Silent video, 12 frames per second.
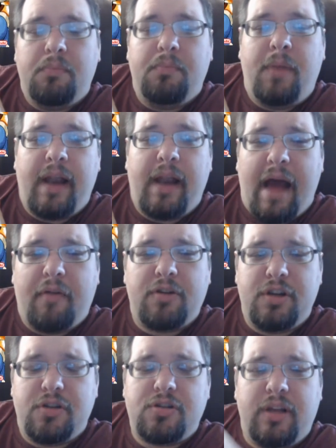But I
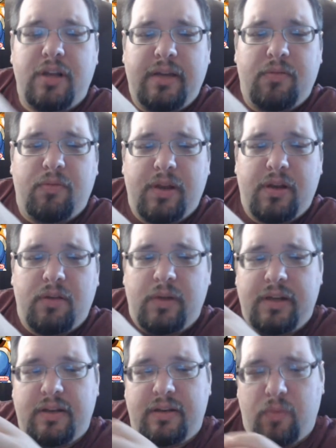was usually
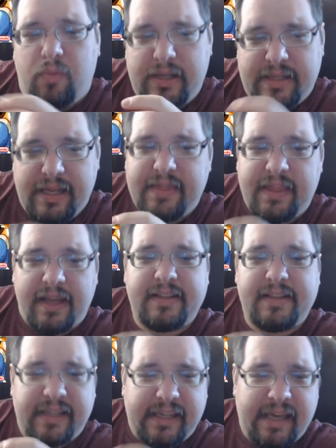we did
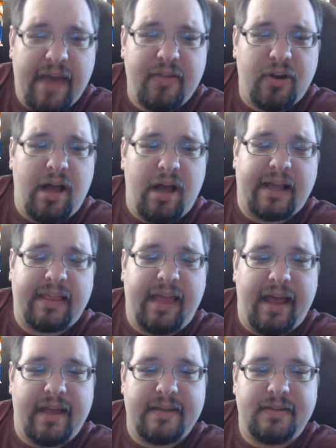things together like
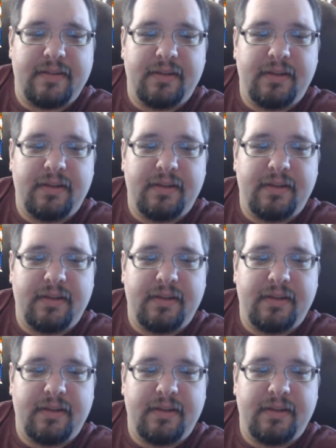that.